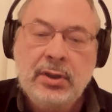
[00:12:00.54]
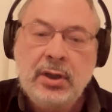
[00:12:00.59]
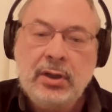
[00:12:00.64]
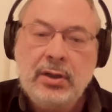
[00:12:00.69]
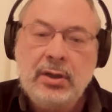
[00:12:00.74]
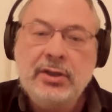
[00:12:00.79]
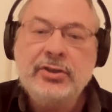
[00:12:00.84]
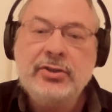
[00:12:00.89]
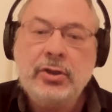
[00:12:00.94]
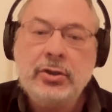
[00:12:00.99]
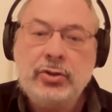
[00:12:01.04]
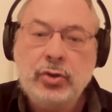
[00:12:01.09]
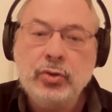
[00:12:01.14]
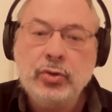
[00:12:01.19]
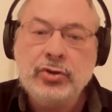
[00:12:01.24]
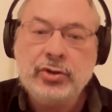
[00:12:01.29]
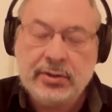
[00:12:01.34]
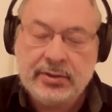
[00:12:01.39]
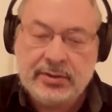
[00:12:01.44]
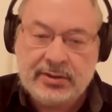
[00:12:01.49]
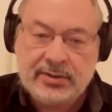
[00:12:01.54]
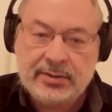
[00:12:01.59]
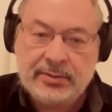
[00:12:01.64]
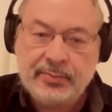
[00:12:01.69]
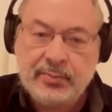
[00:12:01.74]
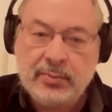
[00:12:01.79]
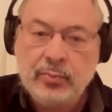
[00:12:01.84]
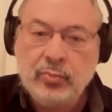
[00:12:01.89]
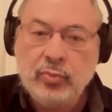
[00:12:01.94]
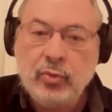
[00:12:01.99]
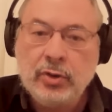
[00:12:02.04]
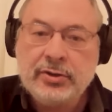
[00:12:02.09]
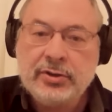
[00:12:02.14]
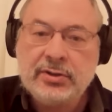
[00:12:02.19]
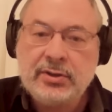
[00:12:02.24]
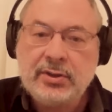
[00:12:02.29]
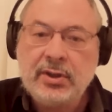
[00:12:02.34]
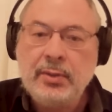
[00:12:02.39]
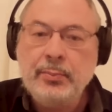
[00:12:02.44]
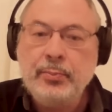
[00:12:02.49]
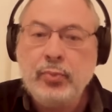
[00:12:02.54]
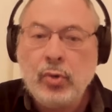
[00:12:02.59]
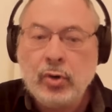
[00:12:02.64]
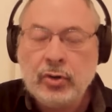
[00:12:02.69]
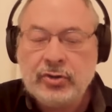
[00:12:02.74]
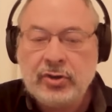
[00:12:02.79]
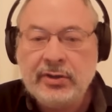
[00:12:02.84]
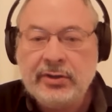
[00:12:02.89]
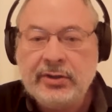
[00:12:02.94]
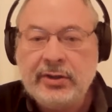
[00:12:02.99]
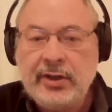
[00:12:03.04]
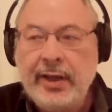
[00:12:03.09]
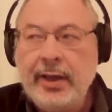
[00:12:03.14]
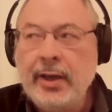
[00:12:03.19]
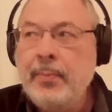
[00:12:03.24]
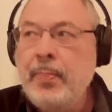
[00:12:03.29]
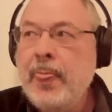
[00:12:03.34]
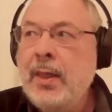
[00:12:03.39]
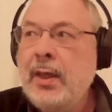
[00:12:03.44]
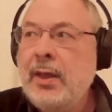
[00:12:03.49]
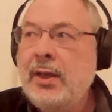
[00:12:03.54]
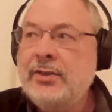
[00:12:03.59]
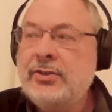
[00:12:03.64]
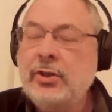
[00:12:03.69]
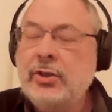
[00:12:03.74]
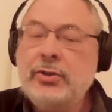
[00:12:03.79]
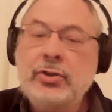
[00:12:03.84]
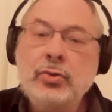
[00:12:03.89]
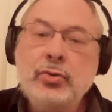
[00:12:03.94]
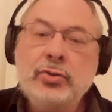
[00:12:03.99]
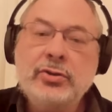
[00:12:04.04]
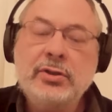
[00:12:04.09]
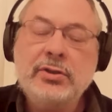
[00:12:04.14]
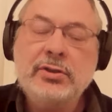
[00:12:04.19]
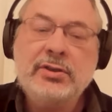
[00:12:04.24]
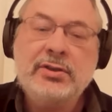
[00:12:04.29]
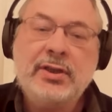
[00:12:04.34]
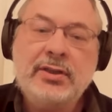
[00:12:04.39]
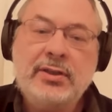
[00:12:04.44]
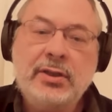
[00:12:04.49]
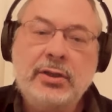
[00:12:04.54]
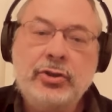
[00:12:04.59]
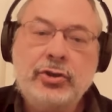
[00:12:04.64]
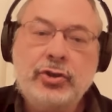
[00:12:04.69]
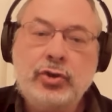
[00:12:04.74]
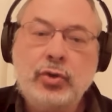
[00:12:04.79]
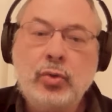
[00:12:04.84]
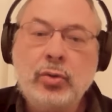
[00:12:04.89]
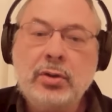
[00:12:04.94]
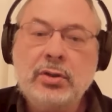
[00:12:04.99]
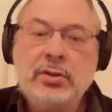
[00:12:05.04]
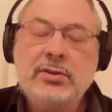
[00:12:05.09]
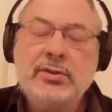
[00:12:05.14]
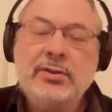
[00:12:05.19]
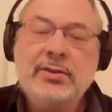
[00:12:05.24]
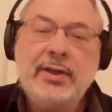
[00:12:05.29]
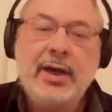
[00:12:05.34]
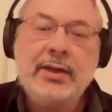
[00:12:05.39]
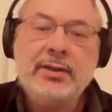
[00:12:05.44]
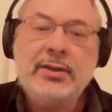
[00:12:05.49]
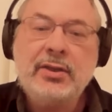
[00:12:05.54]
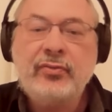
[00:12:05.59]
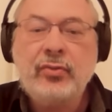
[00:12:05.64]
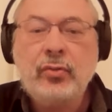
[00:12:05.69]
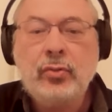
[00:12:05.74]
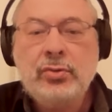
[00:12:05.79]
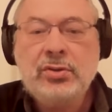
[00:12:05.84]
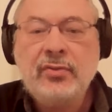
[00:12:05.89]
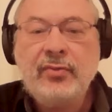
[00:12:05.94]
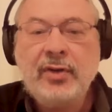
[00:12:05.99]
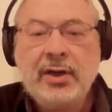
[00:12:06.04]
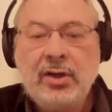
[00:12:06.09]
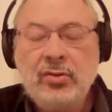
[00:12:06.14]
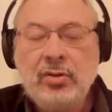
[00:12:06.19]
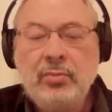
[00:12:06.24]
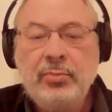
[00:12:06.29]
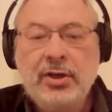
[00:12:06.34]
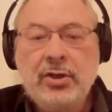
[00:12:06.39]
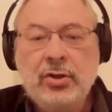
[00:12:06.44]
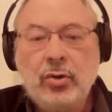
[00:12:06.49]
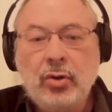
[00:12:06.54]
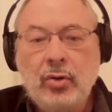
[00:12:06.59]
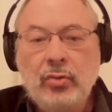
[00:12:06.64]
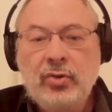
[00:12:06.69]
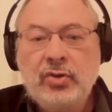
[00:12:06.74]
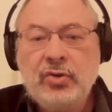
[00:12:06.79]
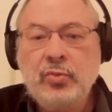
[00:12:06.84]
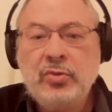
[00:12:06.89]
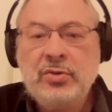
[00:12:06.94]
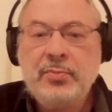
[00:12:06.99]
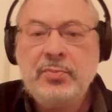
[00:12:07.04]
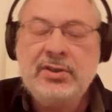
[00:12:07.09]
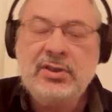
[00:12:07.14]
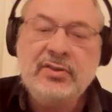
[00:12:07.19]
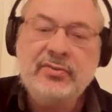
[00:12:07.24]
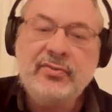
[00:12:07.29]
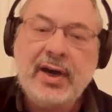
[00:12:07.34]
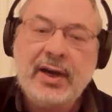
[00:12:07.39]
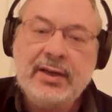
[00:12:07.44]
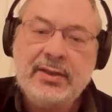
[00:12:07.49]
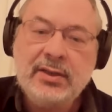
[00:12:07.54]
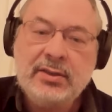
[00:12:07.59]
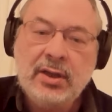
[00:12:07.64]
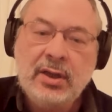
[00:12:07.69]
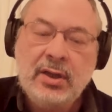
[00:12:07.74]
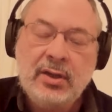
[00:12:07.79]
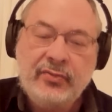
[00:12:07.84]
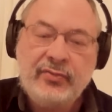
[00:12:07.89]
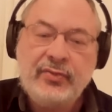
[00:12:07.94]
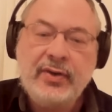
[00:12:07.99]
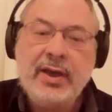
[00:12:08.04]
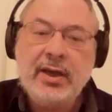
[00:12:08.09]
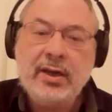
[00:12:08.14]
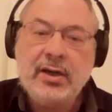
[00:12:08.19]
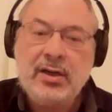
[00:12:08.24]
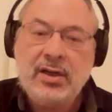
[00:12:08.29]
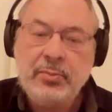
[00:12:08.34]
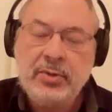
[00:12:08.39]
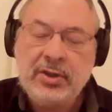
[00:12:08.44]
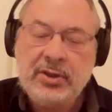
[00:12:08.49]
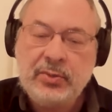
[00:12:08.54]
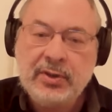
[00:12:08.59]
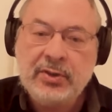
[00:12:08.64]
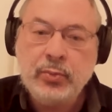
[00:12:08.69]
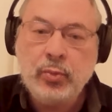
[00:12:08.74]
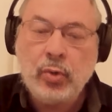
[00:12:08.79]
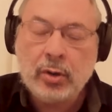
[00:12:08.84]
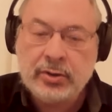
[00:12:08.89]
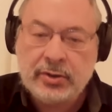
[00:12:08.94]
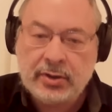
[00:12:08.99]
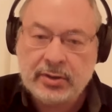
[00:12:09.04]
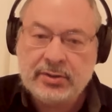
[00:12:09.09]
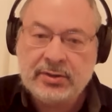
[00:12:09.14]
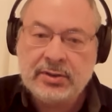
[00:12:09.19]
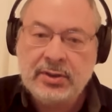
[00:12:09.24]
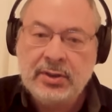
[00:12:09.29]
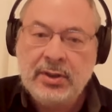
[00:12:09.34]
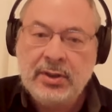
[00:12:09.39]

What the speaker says: institutions, most importantly, institutions that ensured that fruits of economic growth would be divided fairly between workers